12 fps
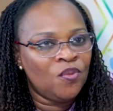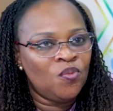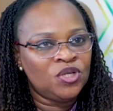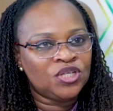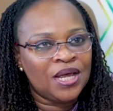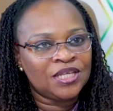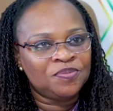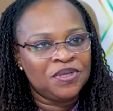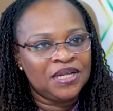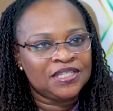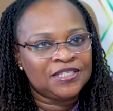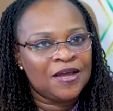which has
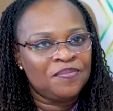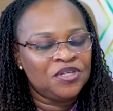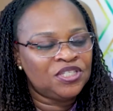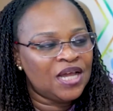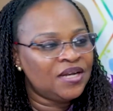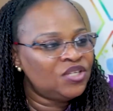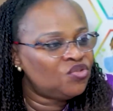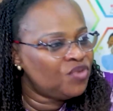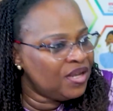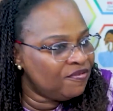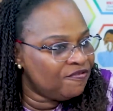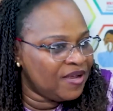been established and is
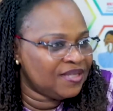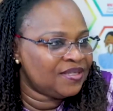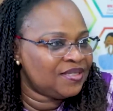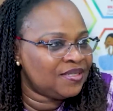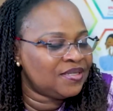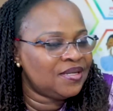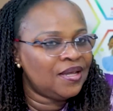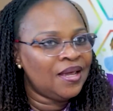ring-fenced,